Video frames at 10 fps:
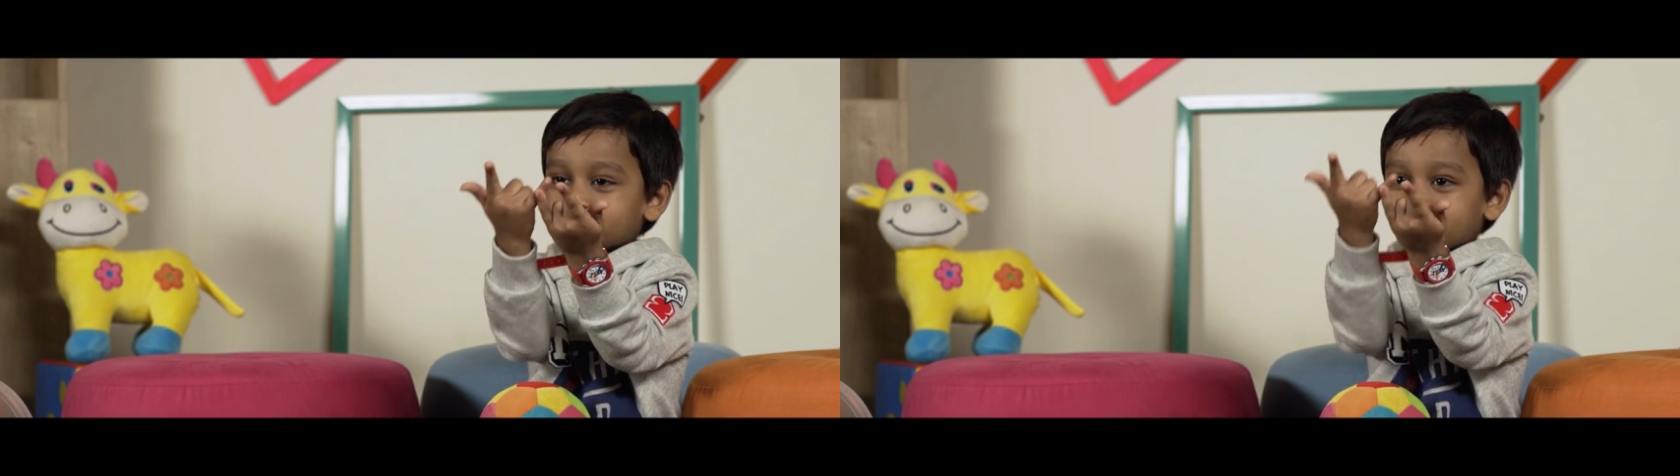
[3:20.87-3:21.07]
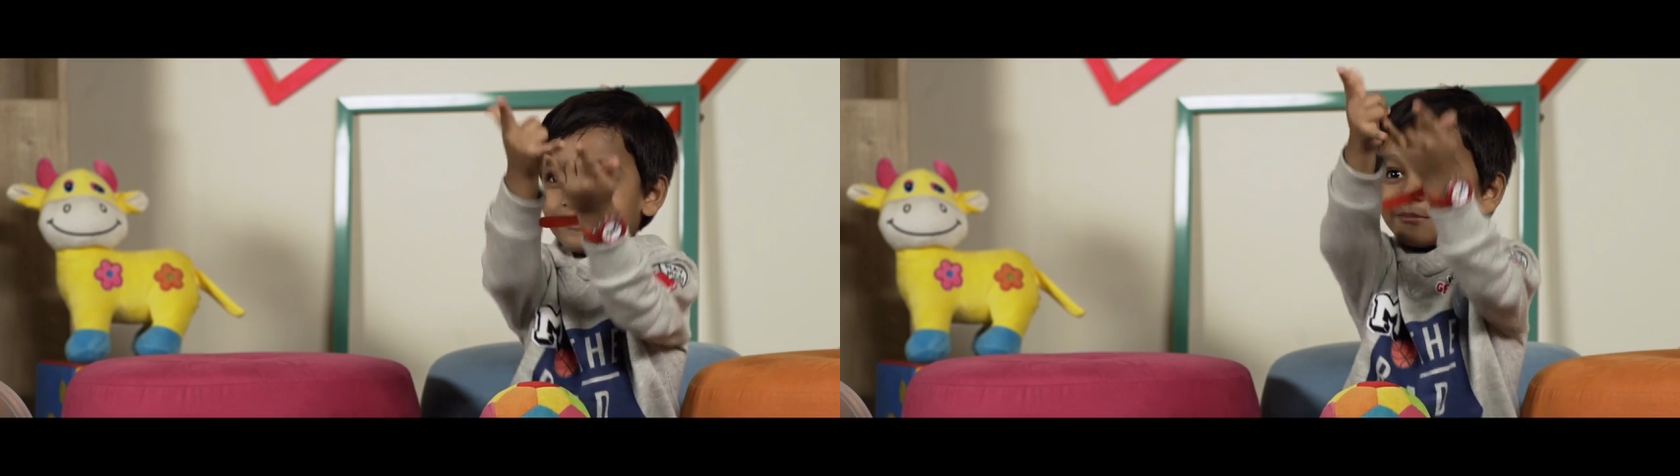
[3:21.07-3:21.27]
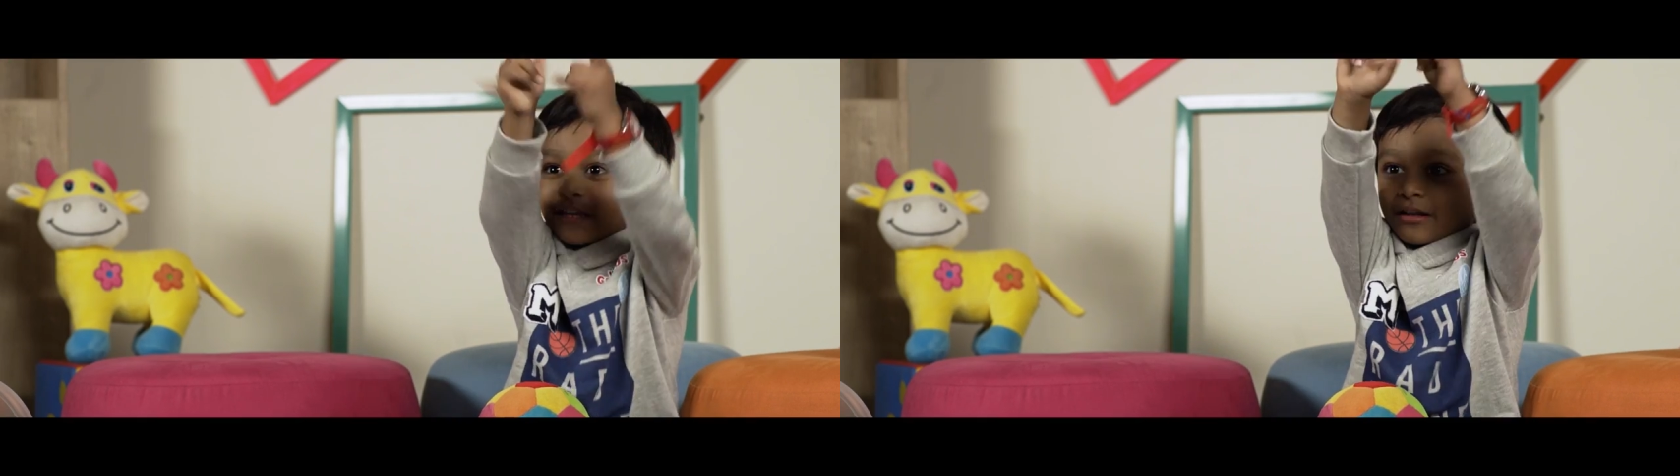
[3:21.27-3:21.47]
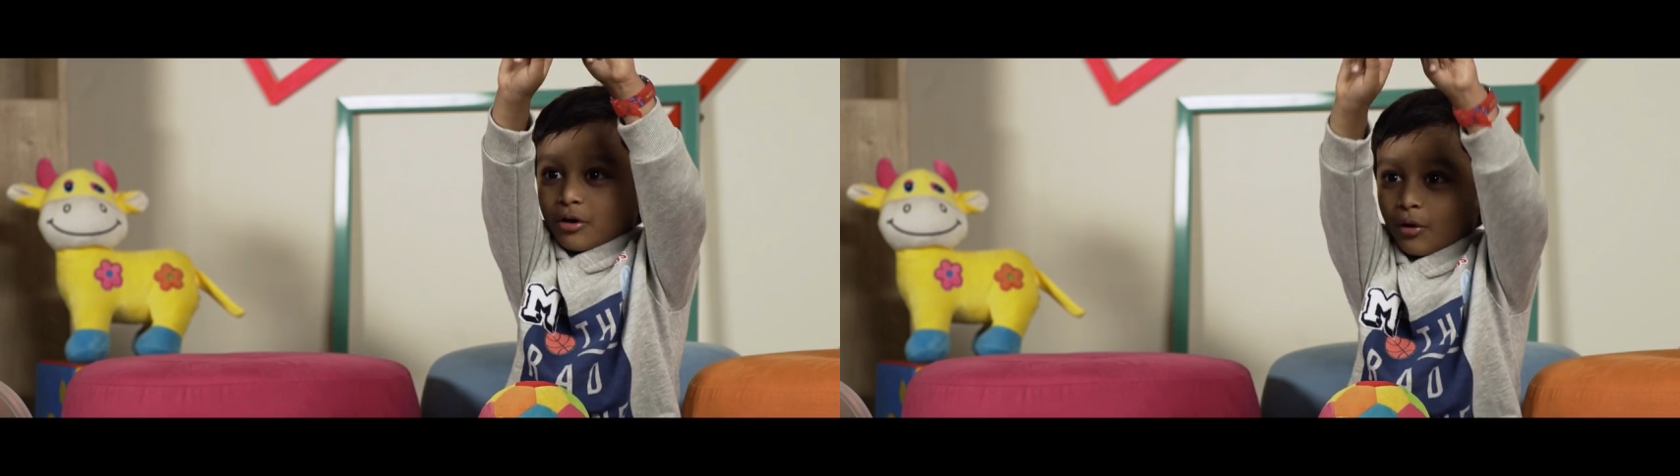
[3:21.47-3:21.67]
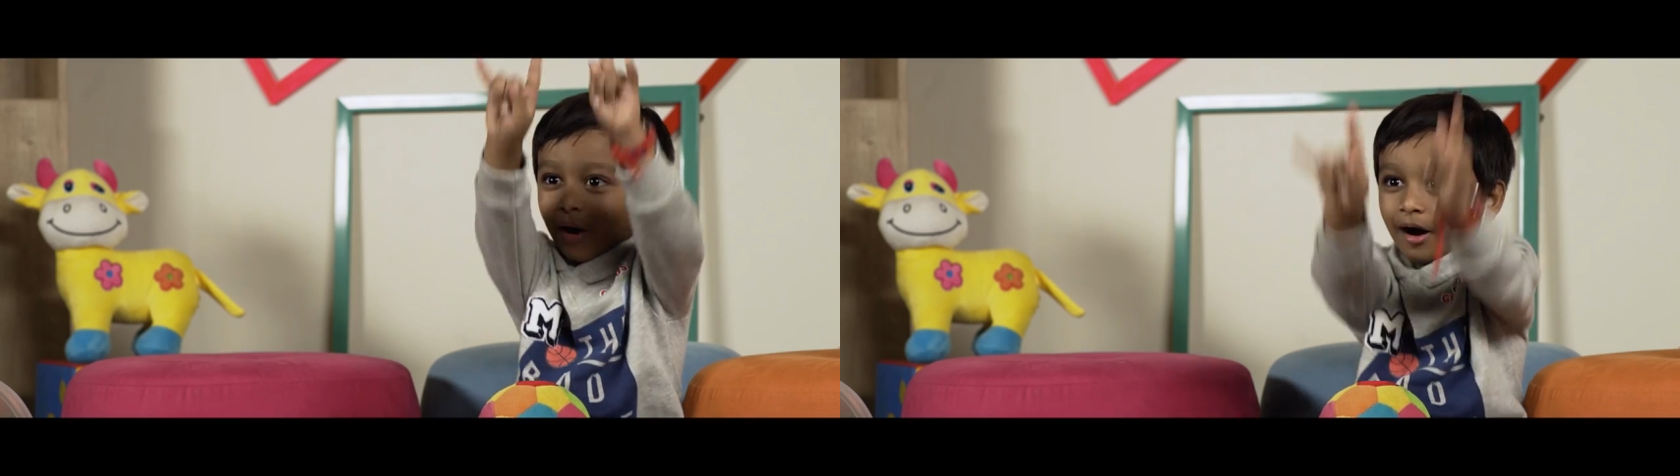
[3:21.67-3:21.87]
webs
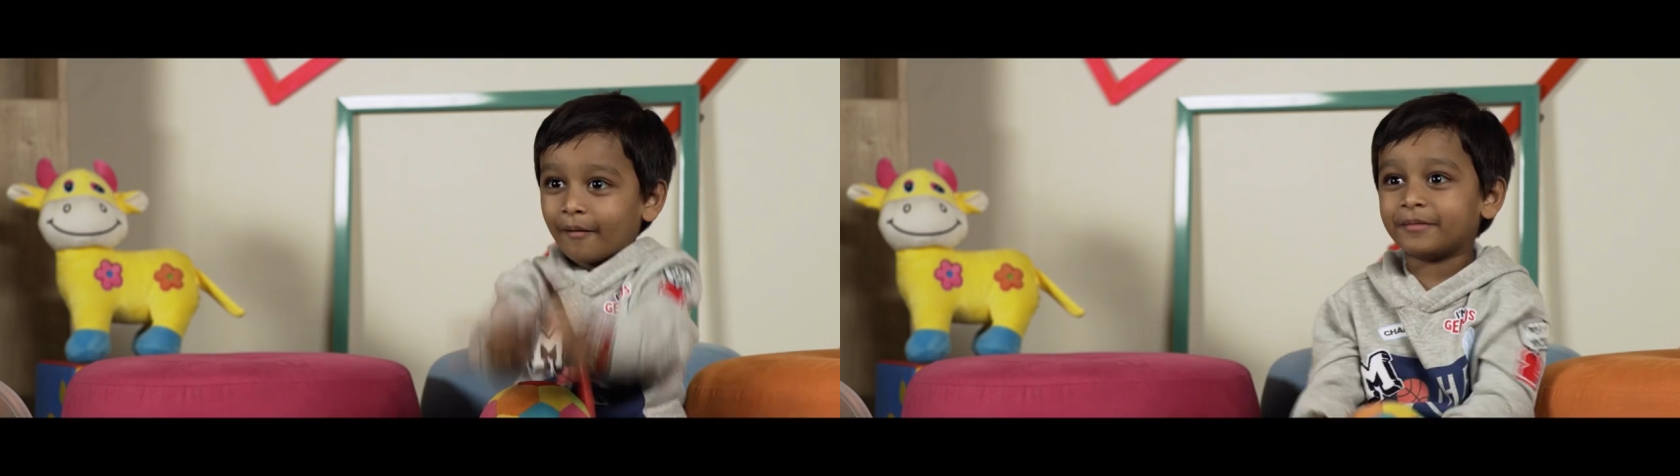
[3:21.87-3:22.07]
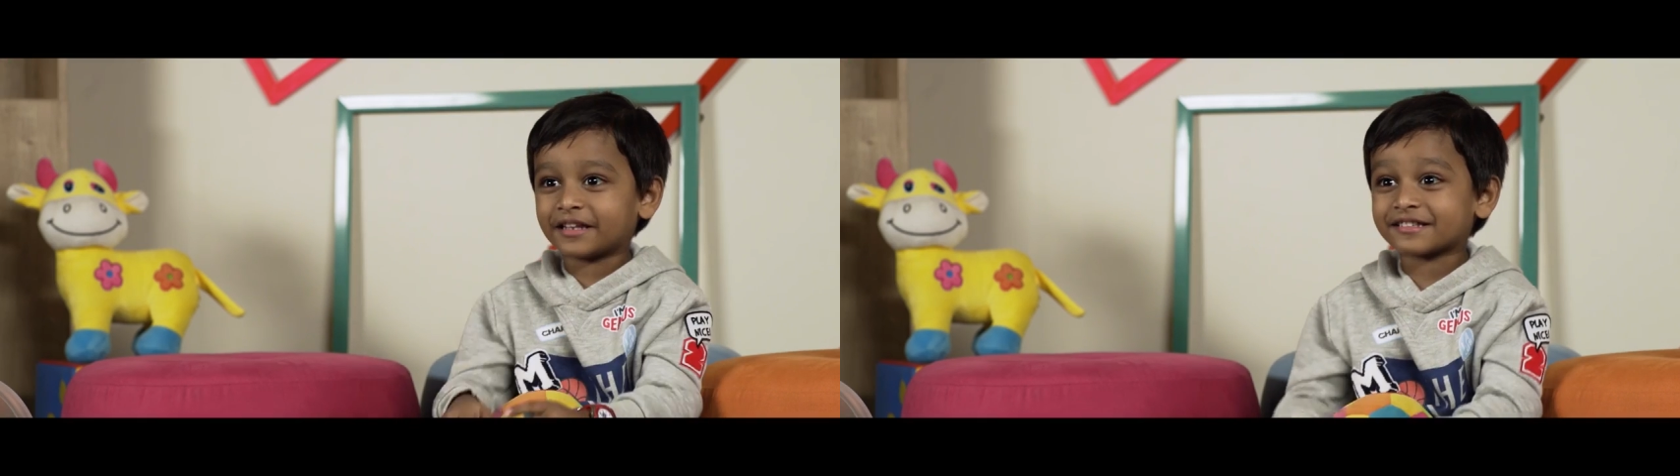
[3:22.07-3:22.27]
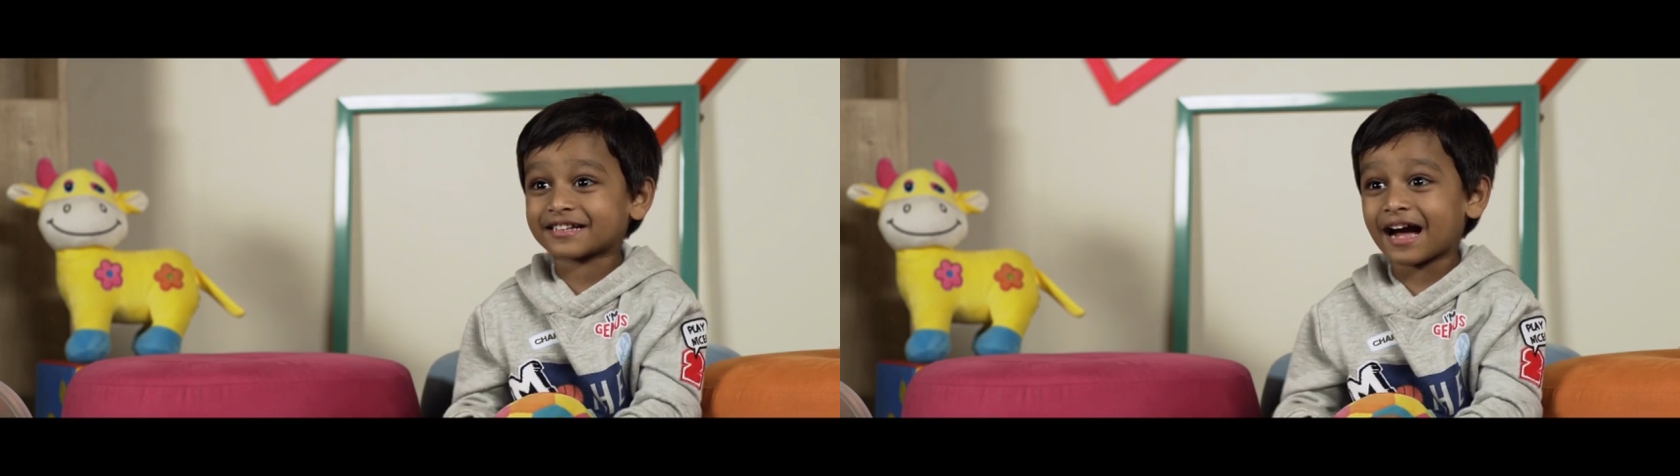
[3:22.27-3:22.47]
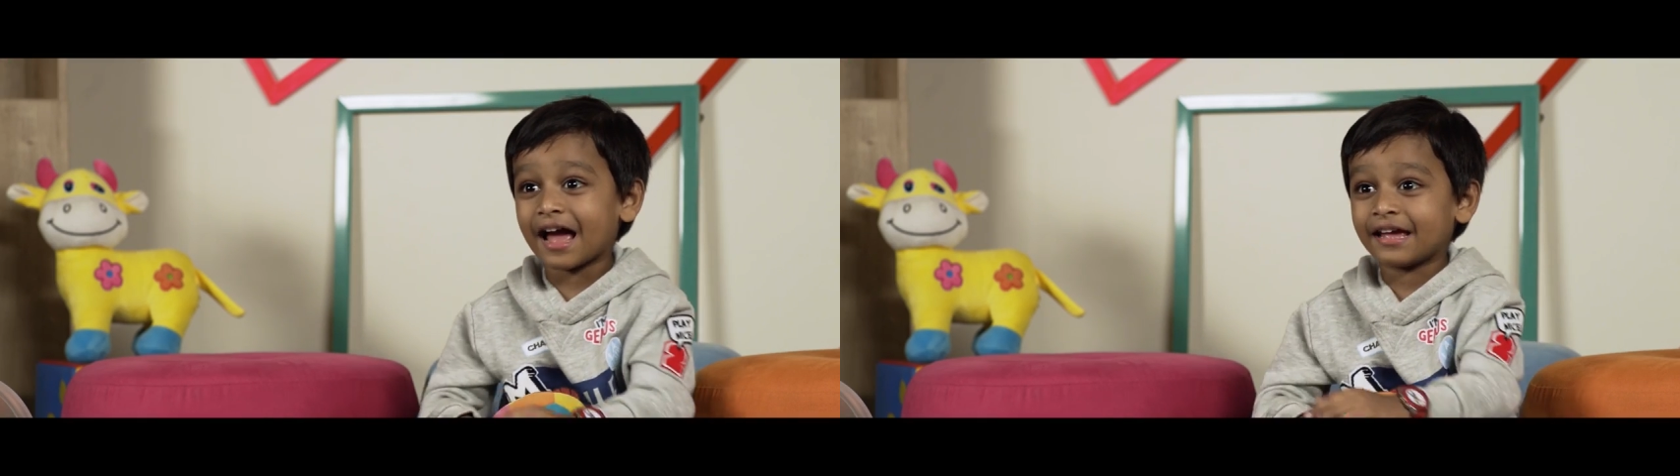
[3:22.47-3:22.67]
and go up in the sky.